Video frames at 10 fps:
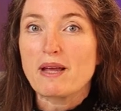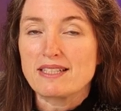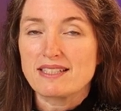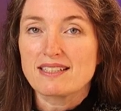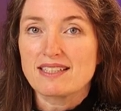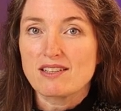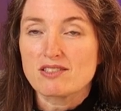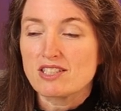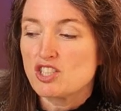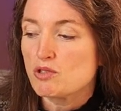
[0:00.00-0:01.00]
basic
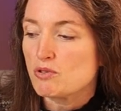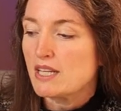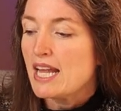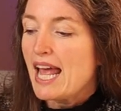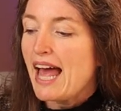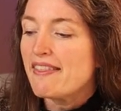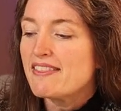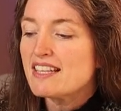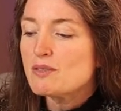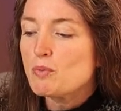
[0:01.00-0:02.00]
skills to children. And
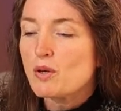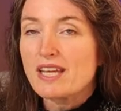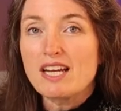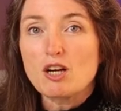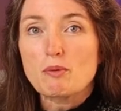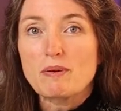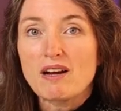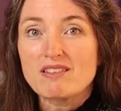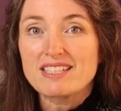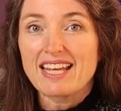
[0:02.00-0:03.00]
this book here,
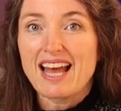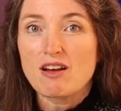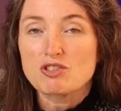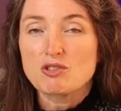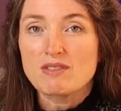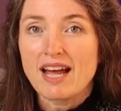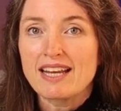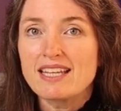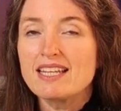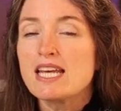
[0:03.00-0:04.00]
Parenting a House
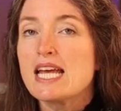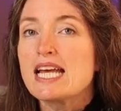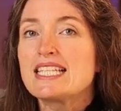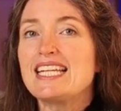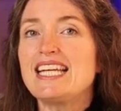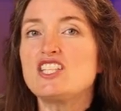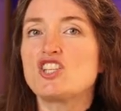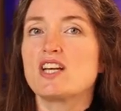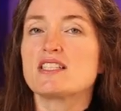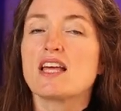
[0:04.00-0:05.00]
United,
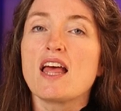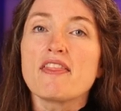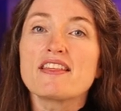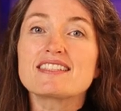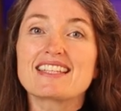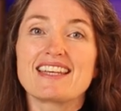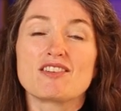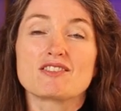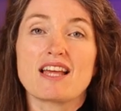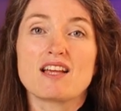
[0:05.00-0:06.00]
teaches the
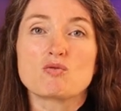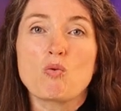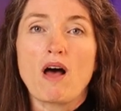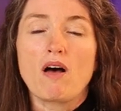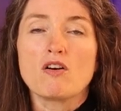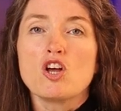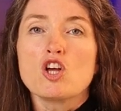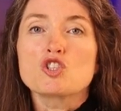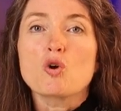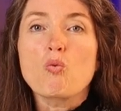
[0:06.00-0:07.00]
skills as well.
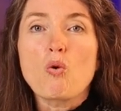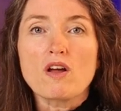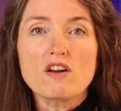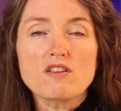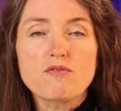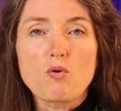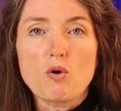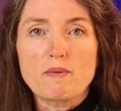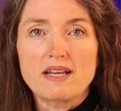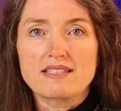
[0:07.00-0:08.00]
So what are the
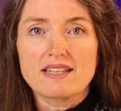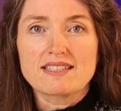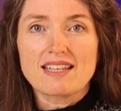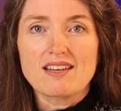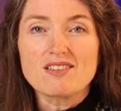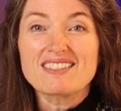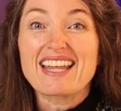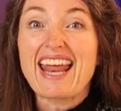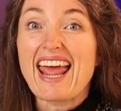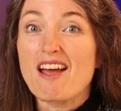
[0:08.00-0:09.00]
4 basic skills
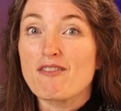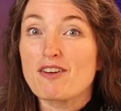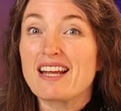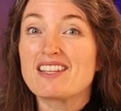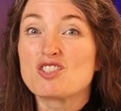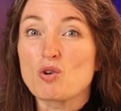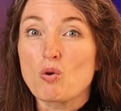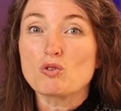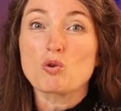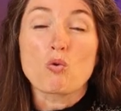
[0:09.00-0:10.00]
that every
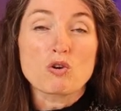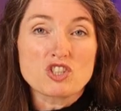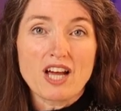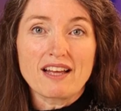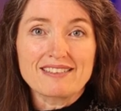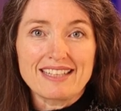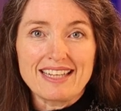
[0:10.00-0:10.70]
adult or child